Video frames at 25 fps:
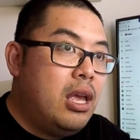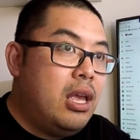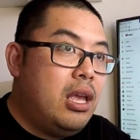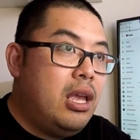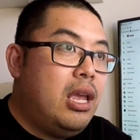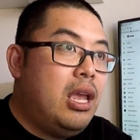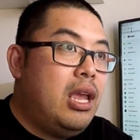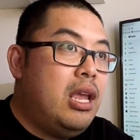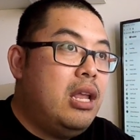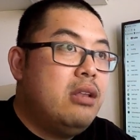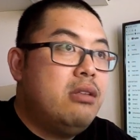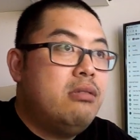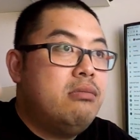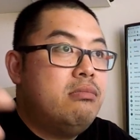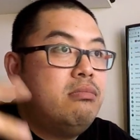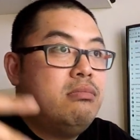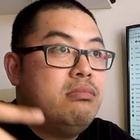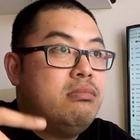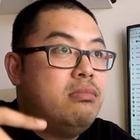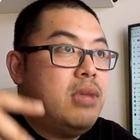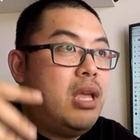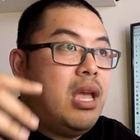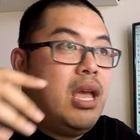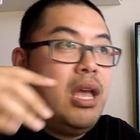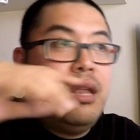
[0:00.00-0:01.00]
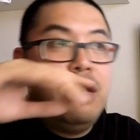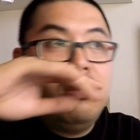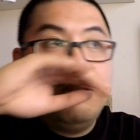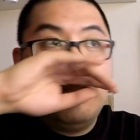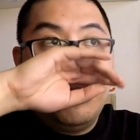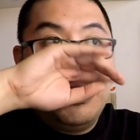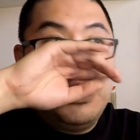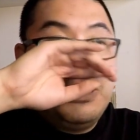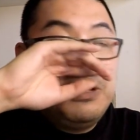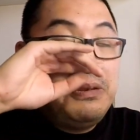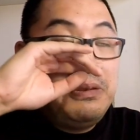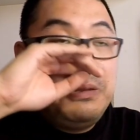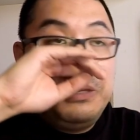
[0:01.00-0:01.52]
in and
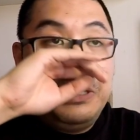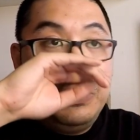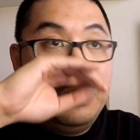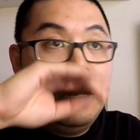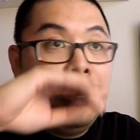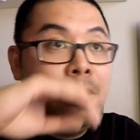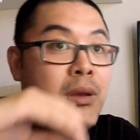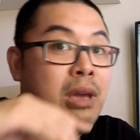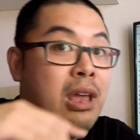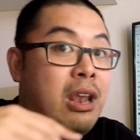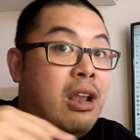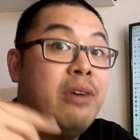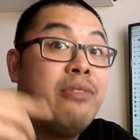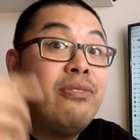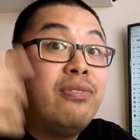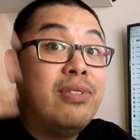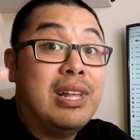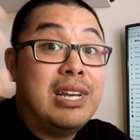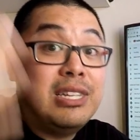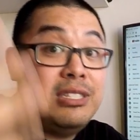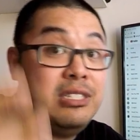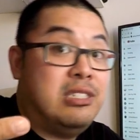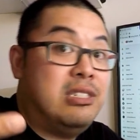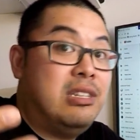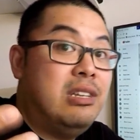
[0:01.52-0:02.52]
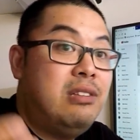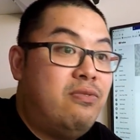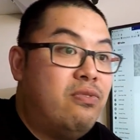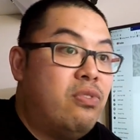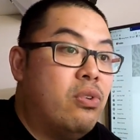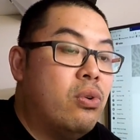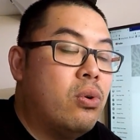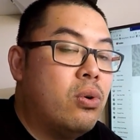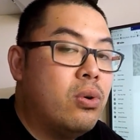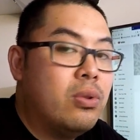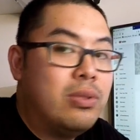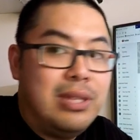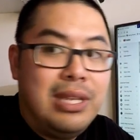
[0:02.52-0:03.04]
you know, and I've lusted
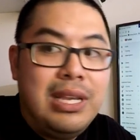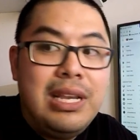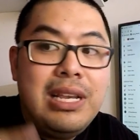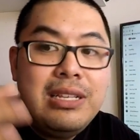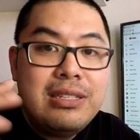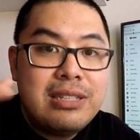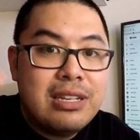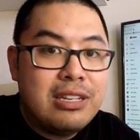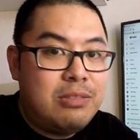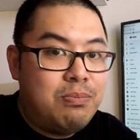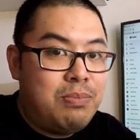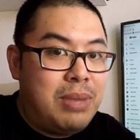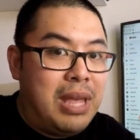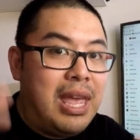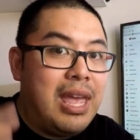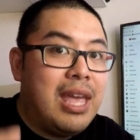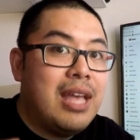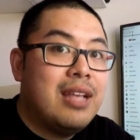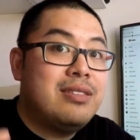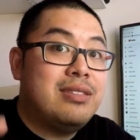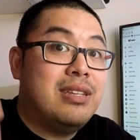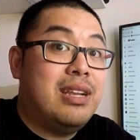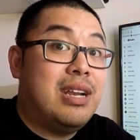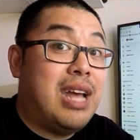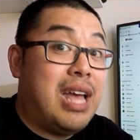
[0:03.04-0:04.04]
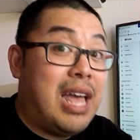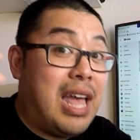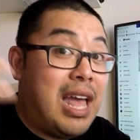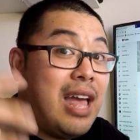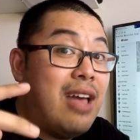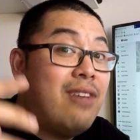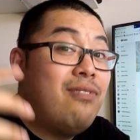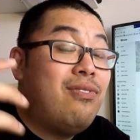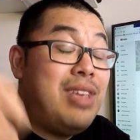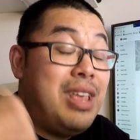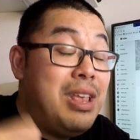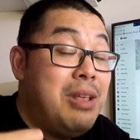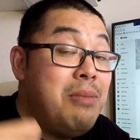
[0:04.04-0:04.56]
for. These are pairs that I
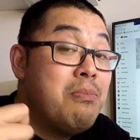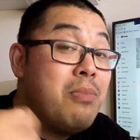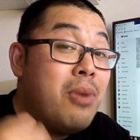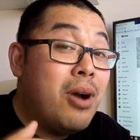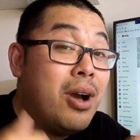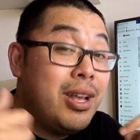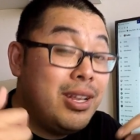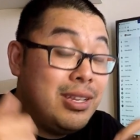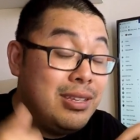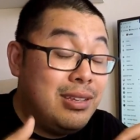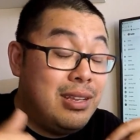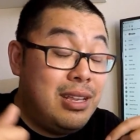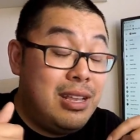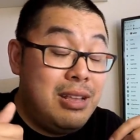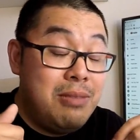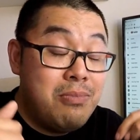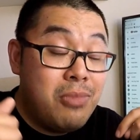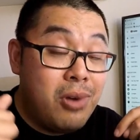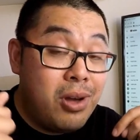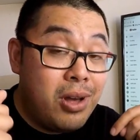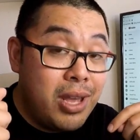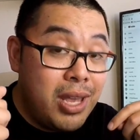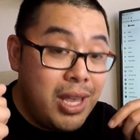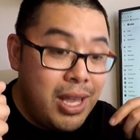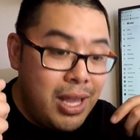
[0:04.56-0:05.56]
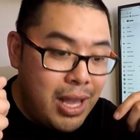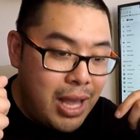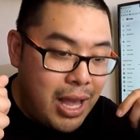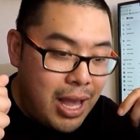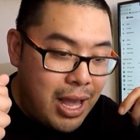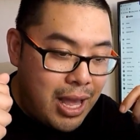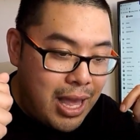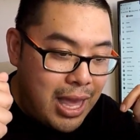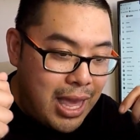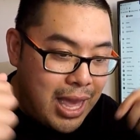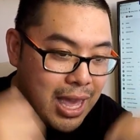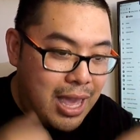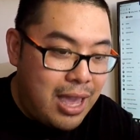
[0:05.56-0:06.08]
have in my
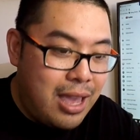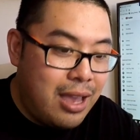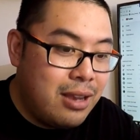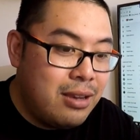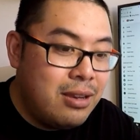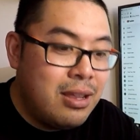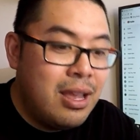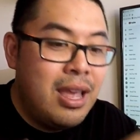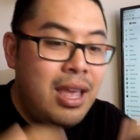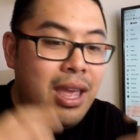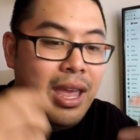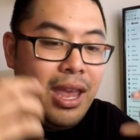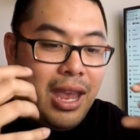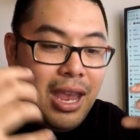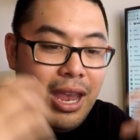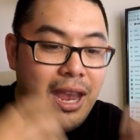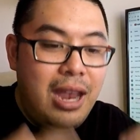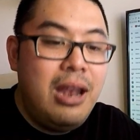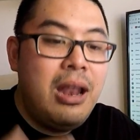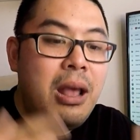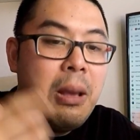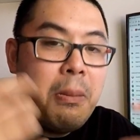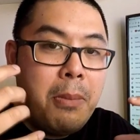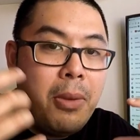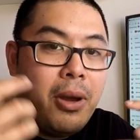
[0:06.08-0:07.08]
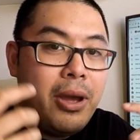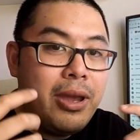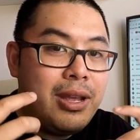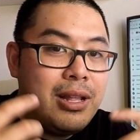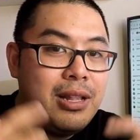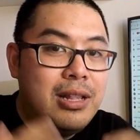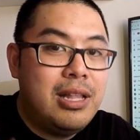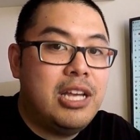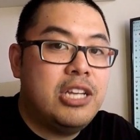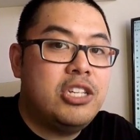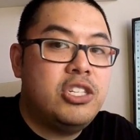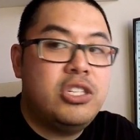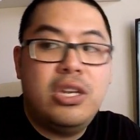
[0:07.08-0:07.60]
hand, in my
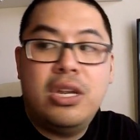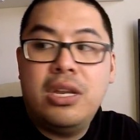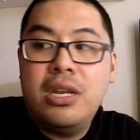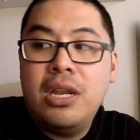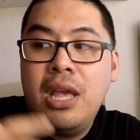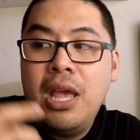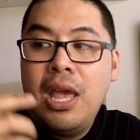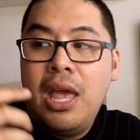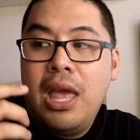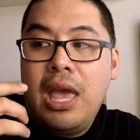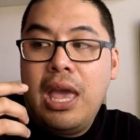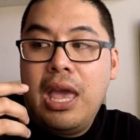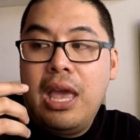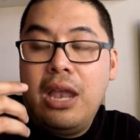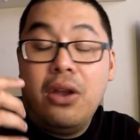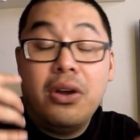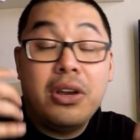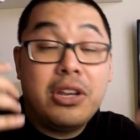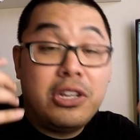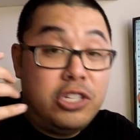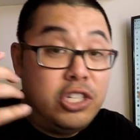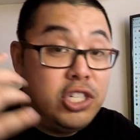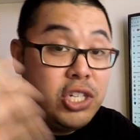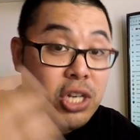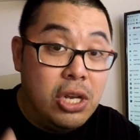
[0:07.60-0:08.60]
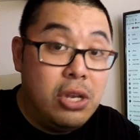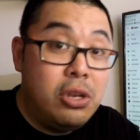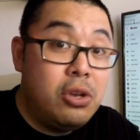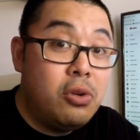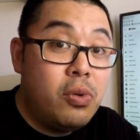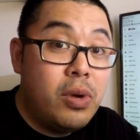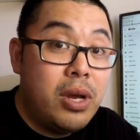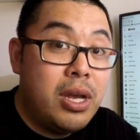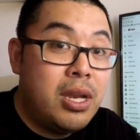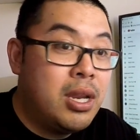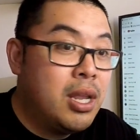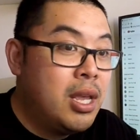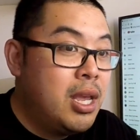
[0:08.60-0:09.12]
collection, and I can show you
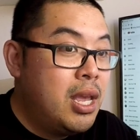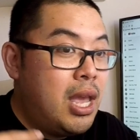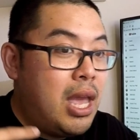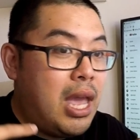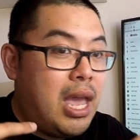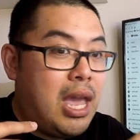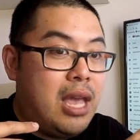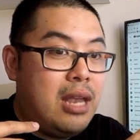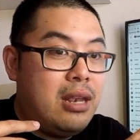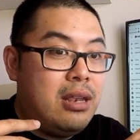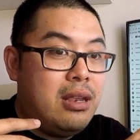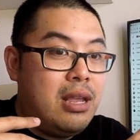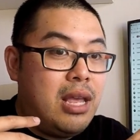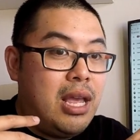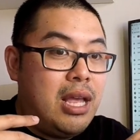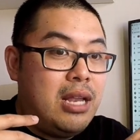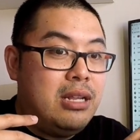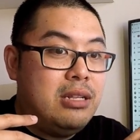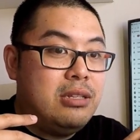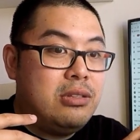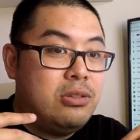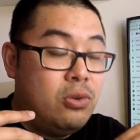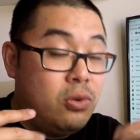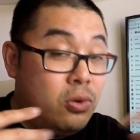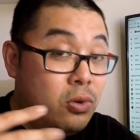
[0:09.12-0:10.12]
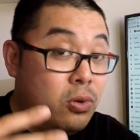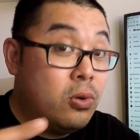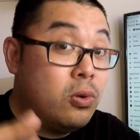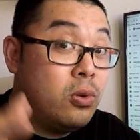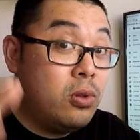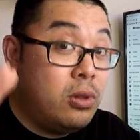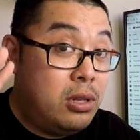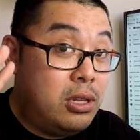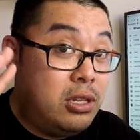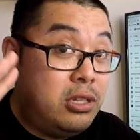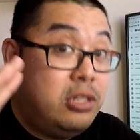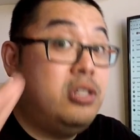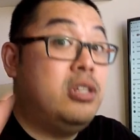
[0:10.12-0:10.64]
it, and it's all
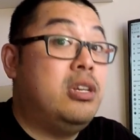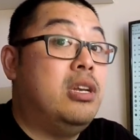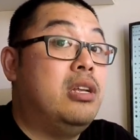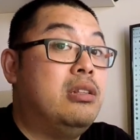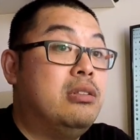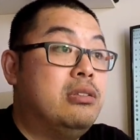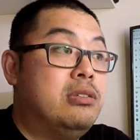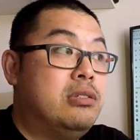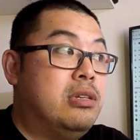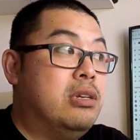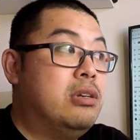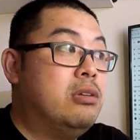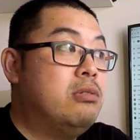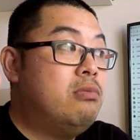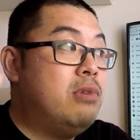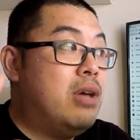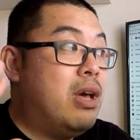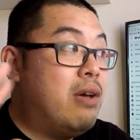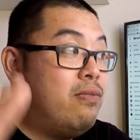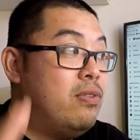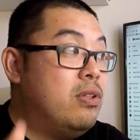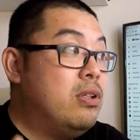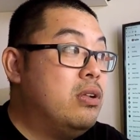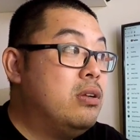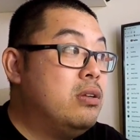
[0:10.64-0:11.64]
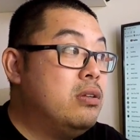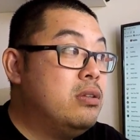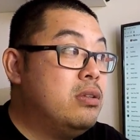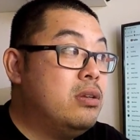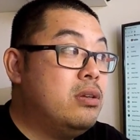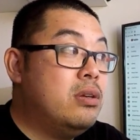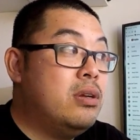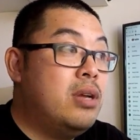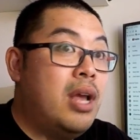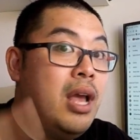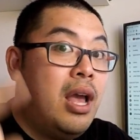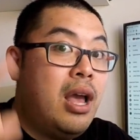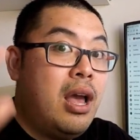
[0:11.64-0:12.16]
legit. So without further
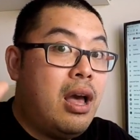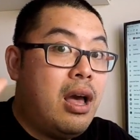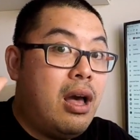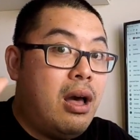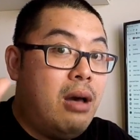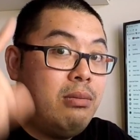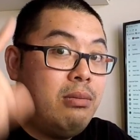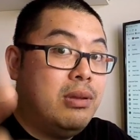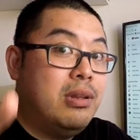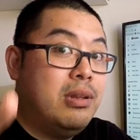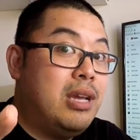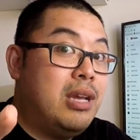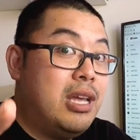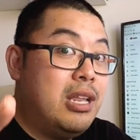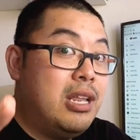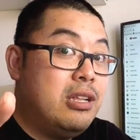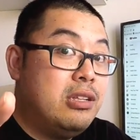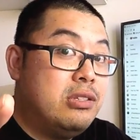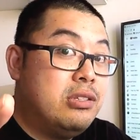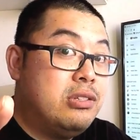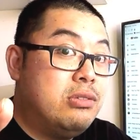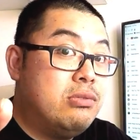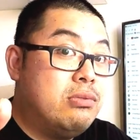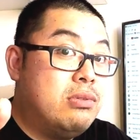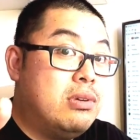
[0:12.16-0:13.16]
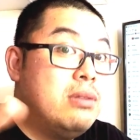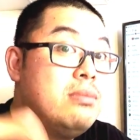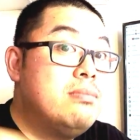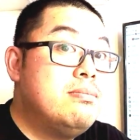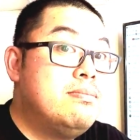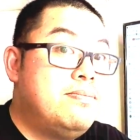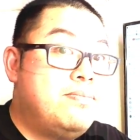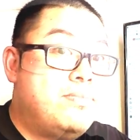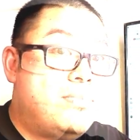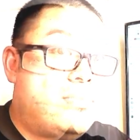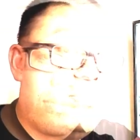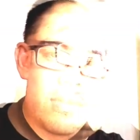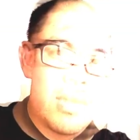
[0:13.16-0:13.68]
ado, I'm gonna get into it.
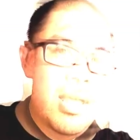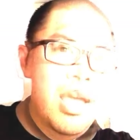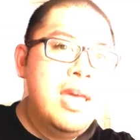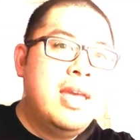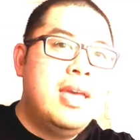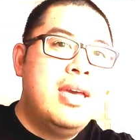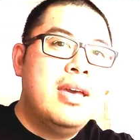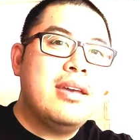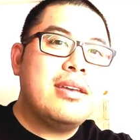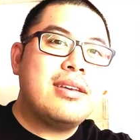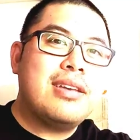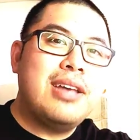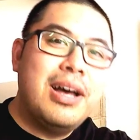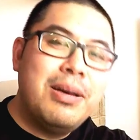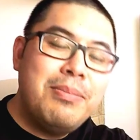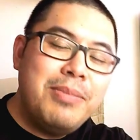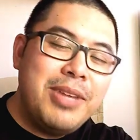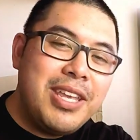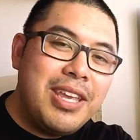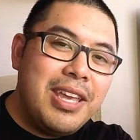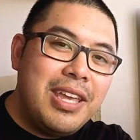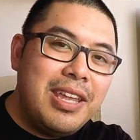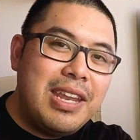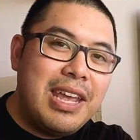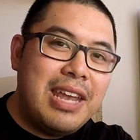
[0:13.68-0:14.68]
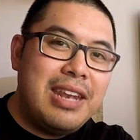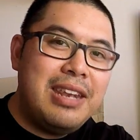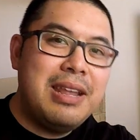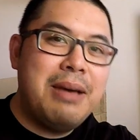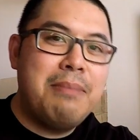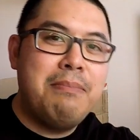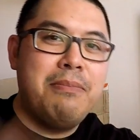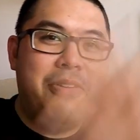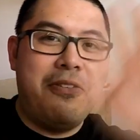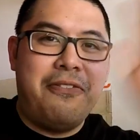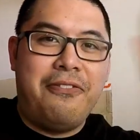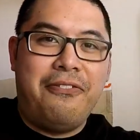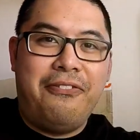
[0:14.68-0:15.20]
Coming in at number